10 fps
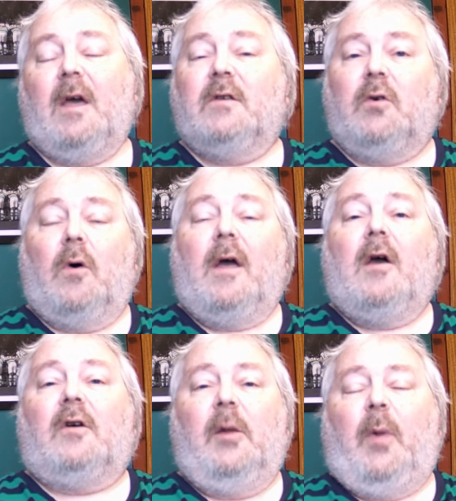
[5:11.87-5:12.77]
So I'm
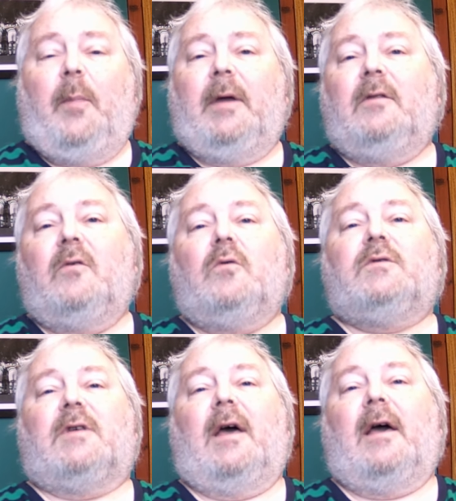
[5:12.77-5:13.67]
going to pop in
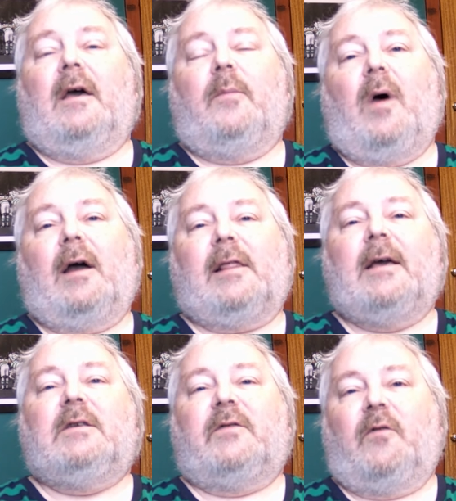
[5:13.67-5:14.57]
those highlights